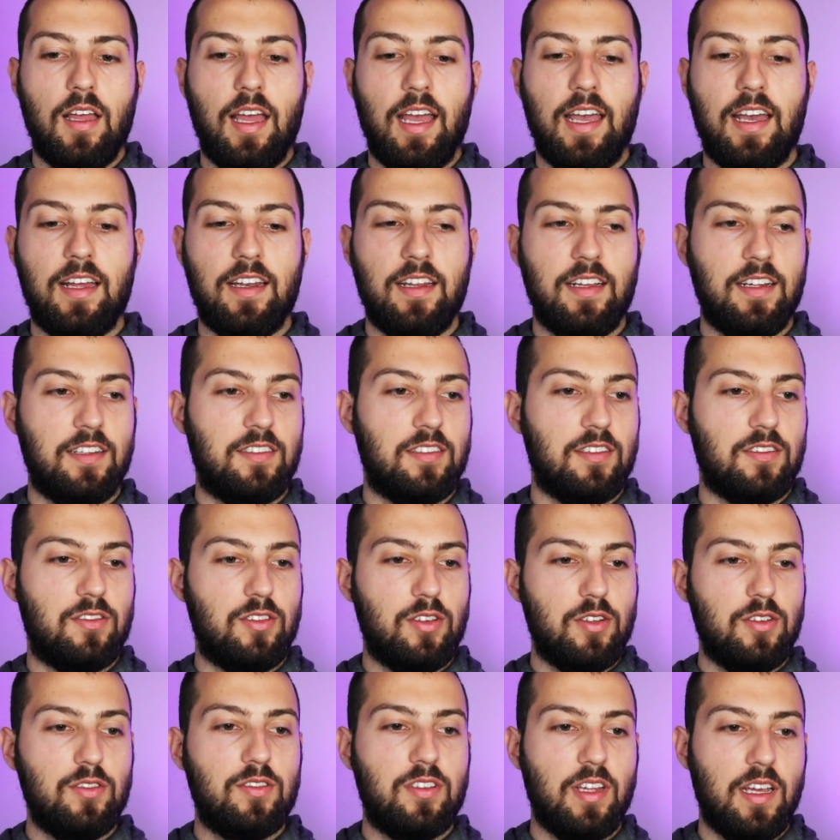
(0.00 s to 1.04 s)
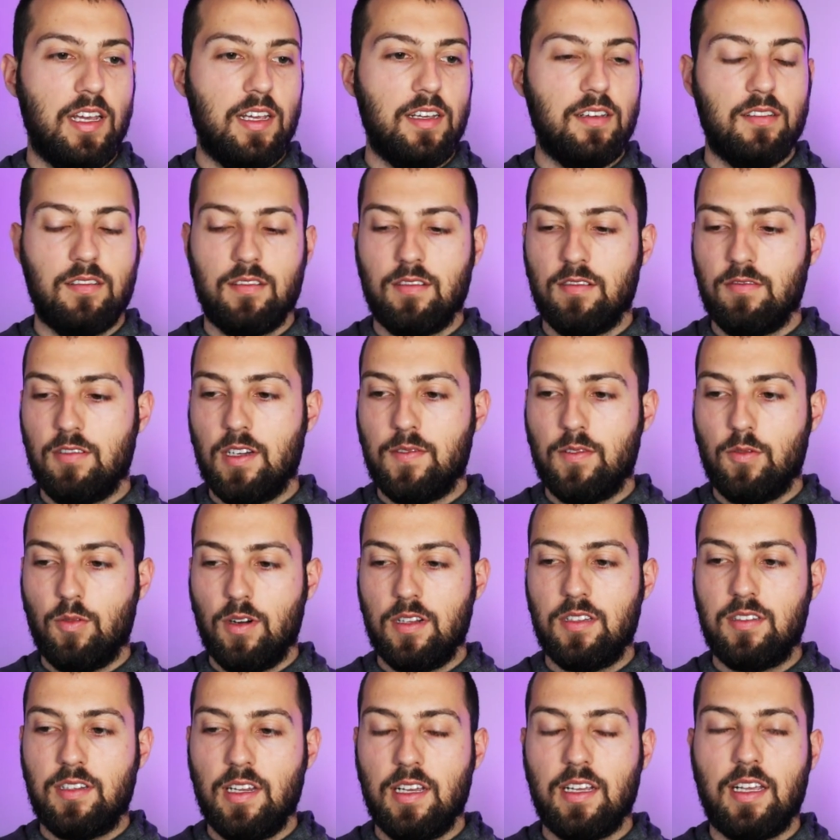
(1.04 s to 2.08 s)
And it's a Tuesday. We have a
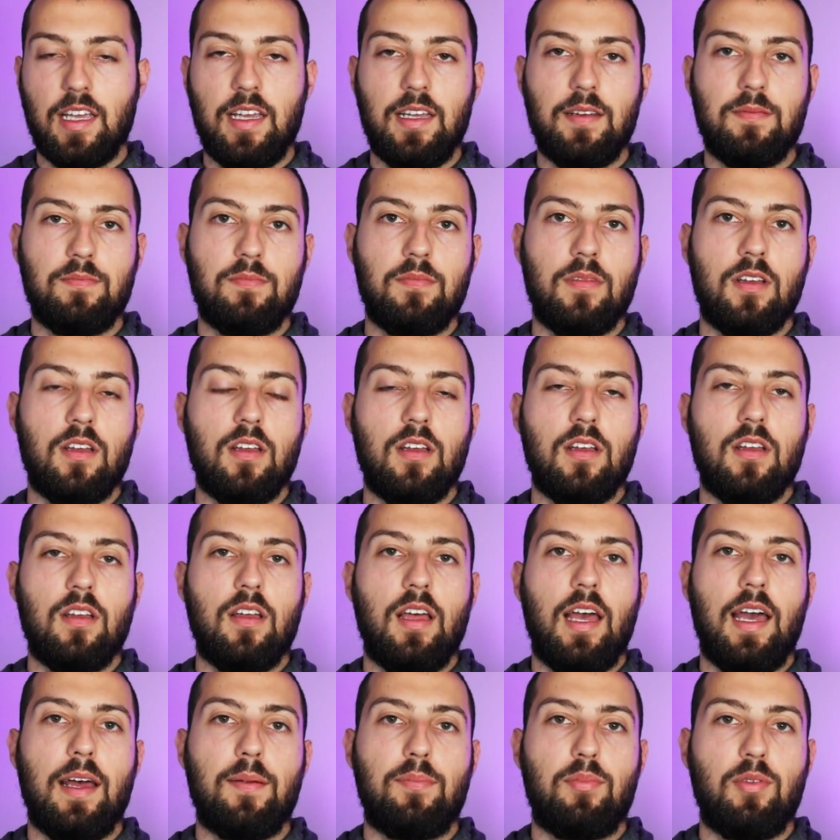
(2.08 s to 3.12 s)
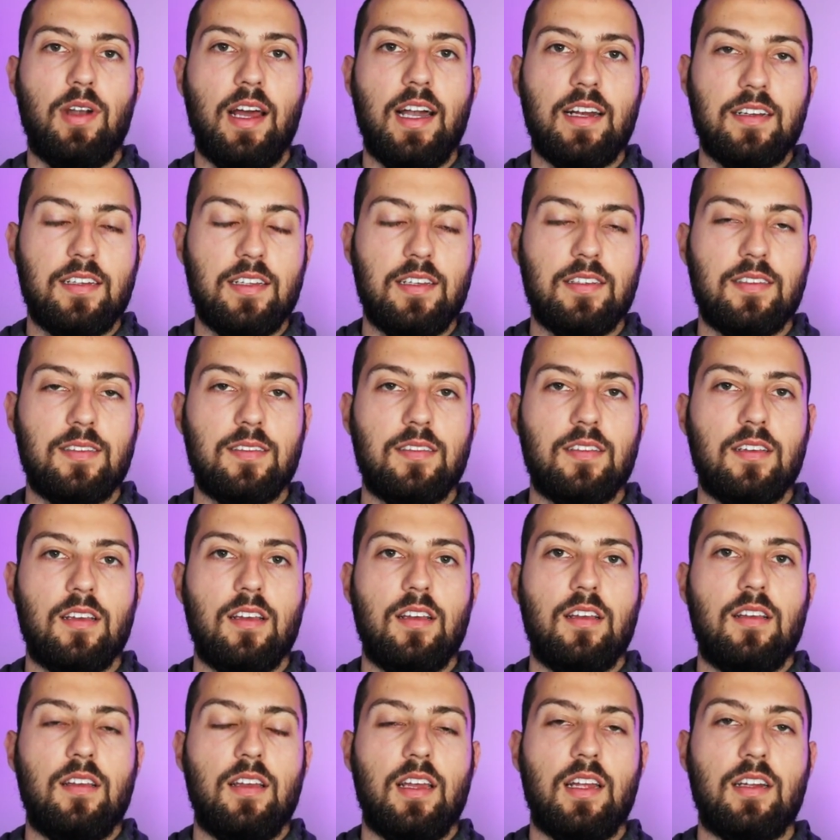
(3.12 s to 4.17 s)
Wednesday game at practice,
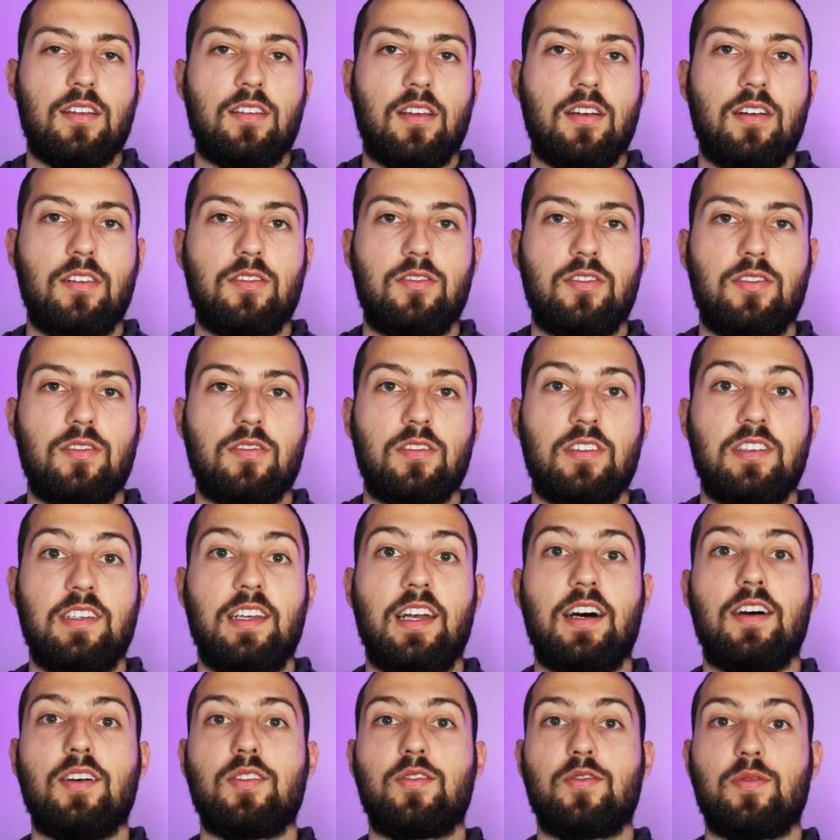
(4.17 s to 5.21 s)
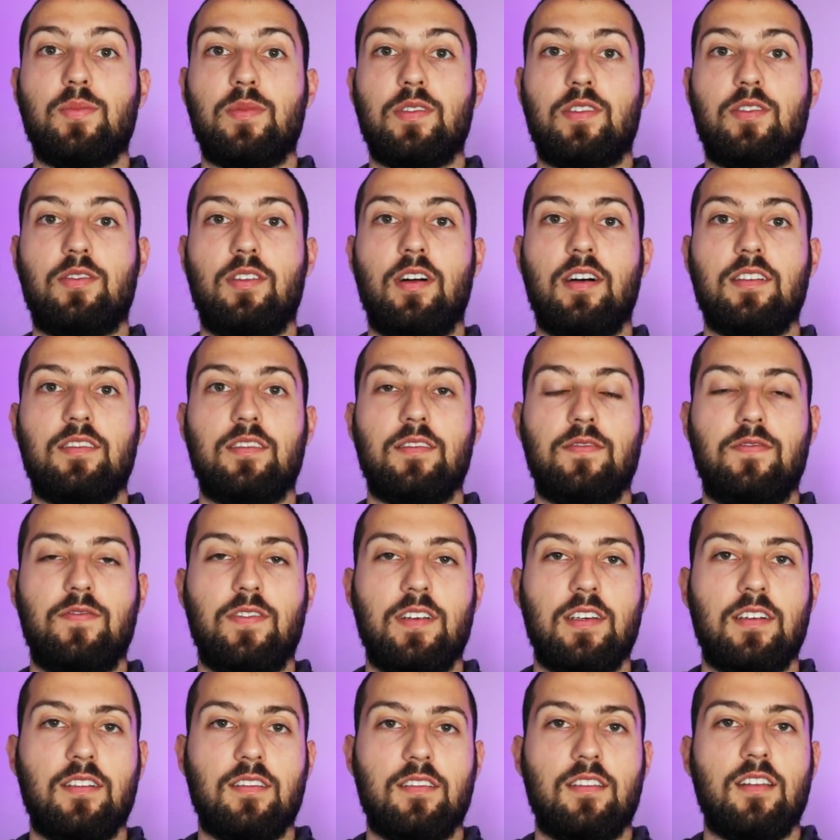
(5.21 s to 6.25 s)
and coach yells from across the
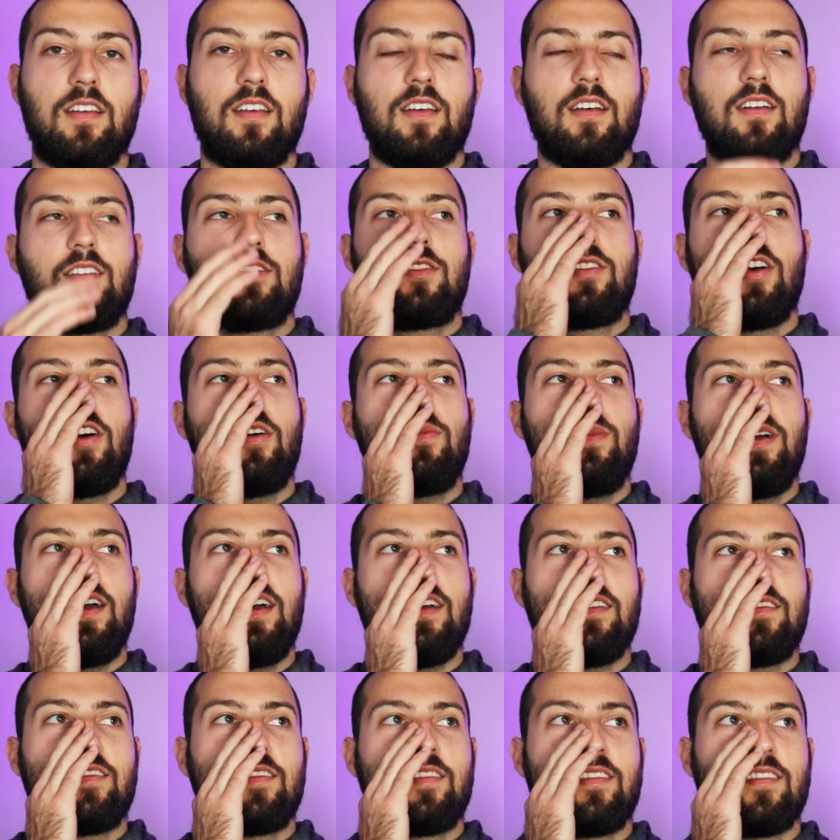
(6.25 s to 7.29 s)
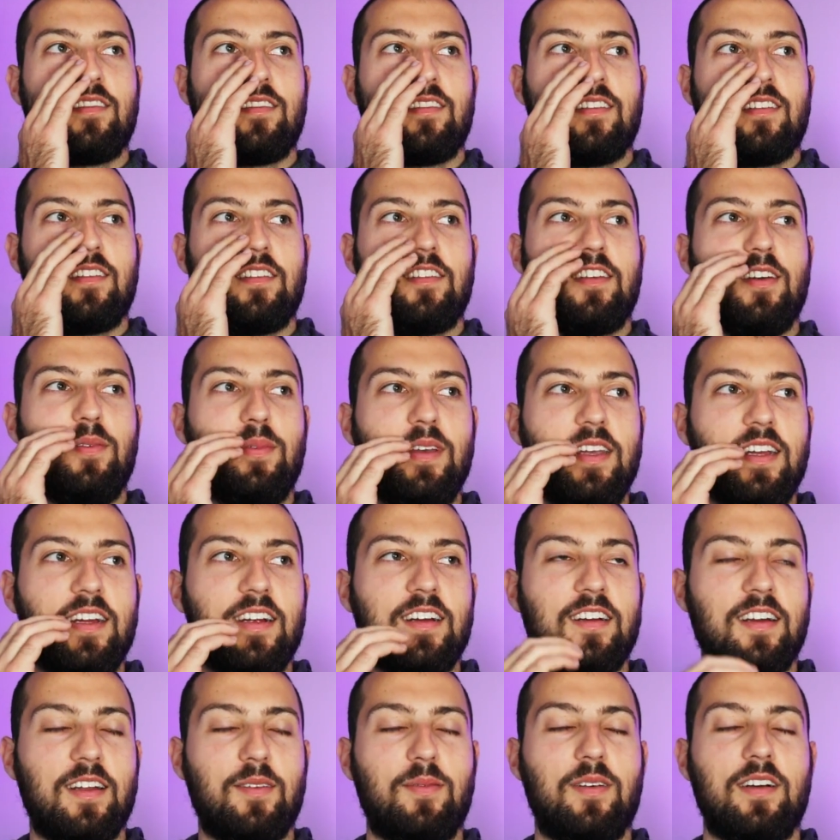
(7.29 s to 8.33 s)
field, "Toe come
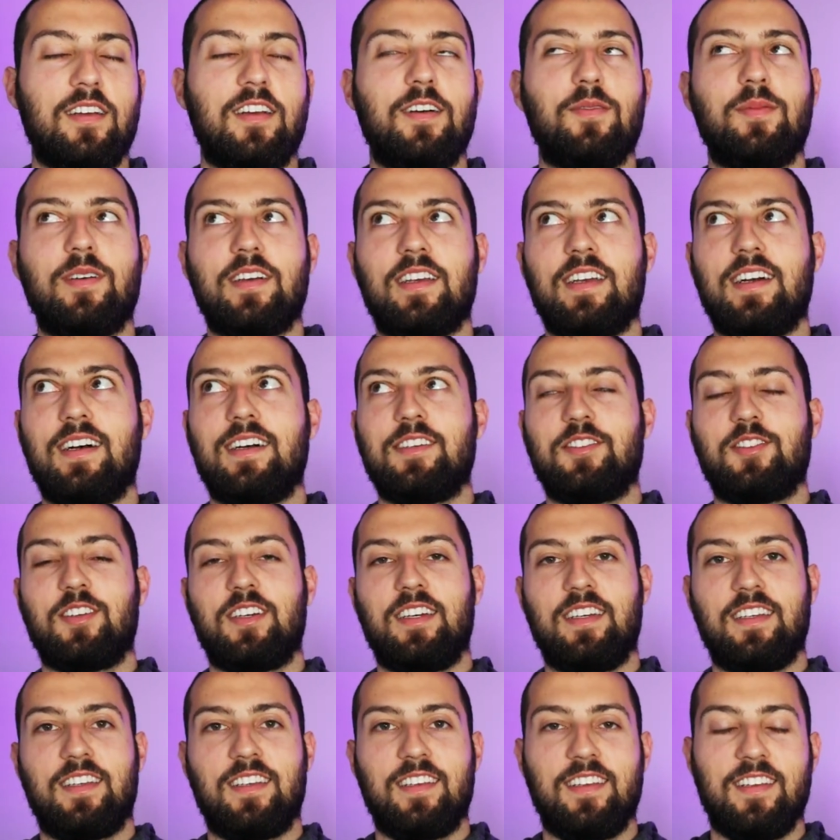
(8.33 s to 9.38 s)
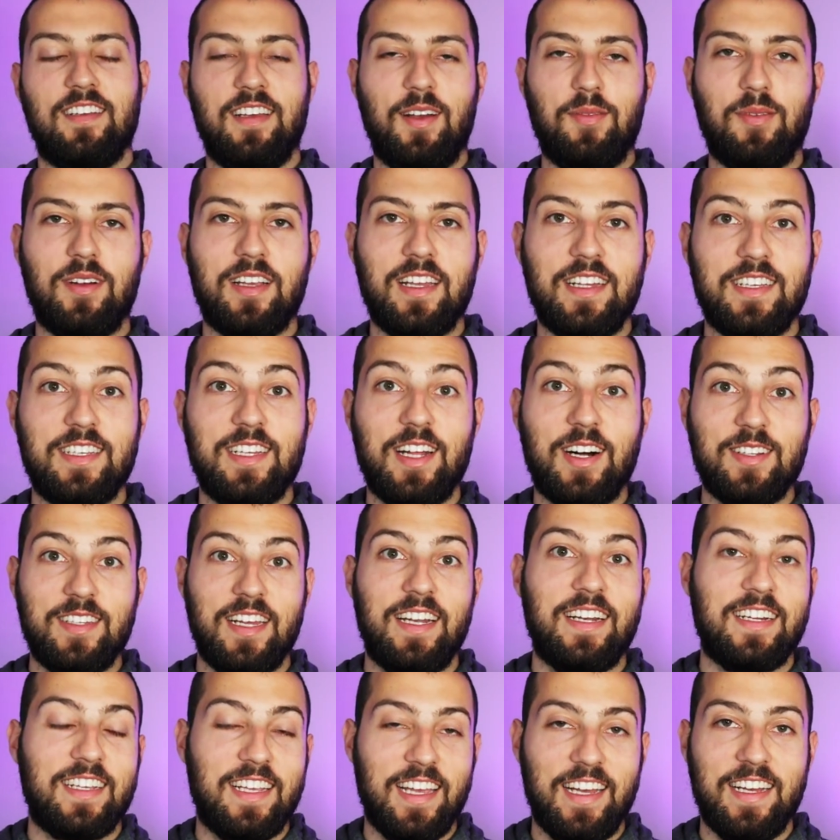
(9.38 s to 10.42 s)
here. And I'm like, oh my gosh, like, I'm gonna get yelled
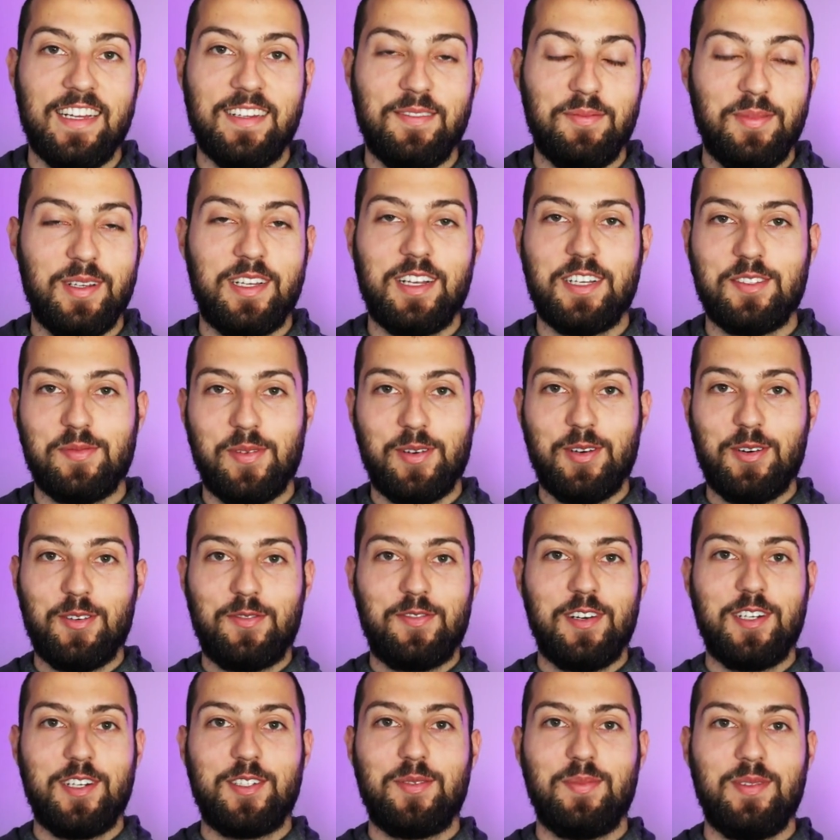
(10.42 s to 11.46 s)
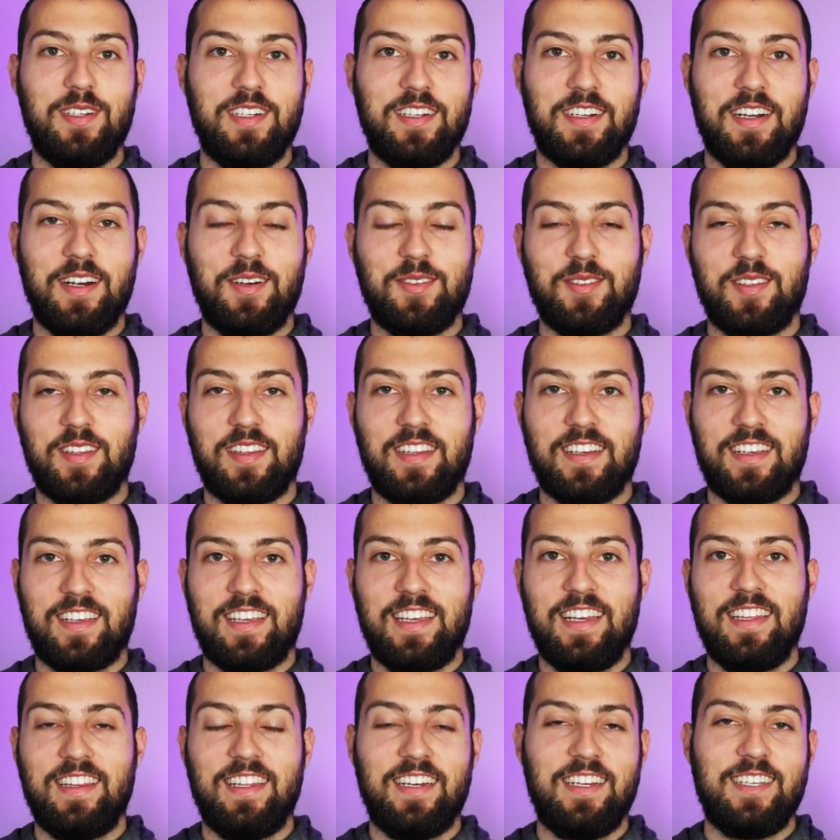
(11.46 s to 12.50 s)
at again because my whole freshman year, I was the
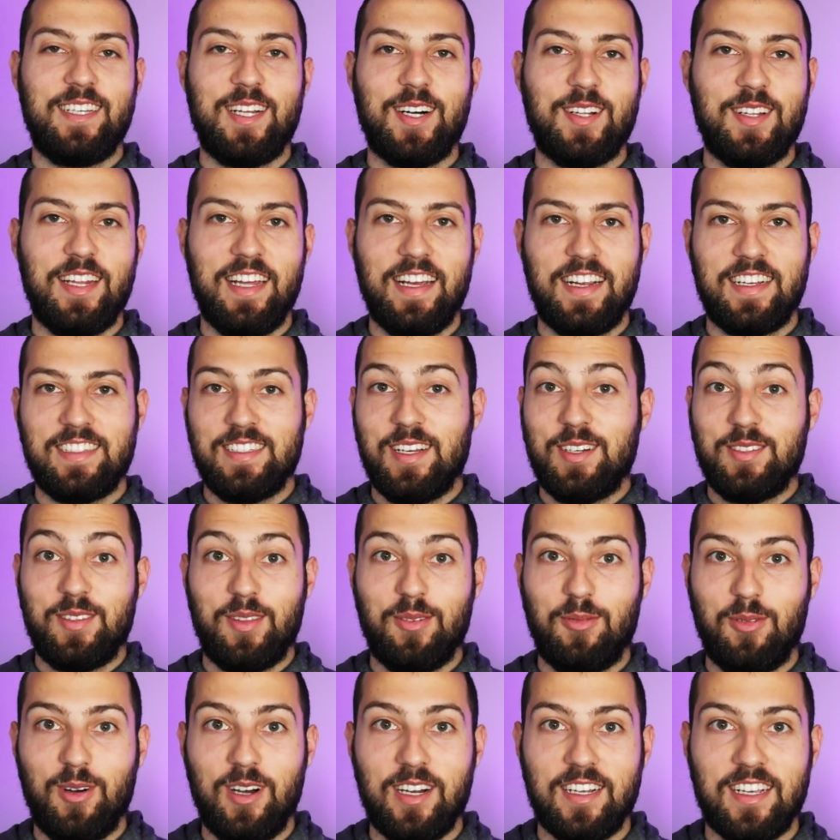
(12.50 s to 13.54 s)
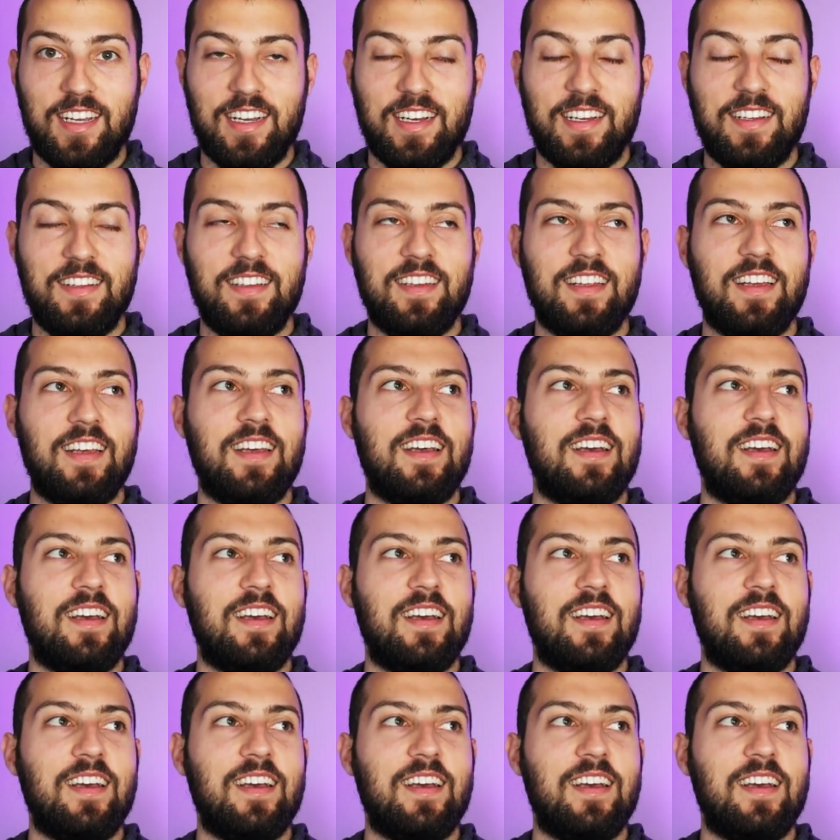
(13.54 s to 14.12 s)
kid that he yelled at because I was the walk on.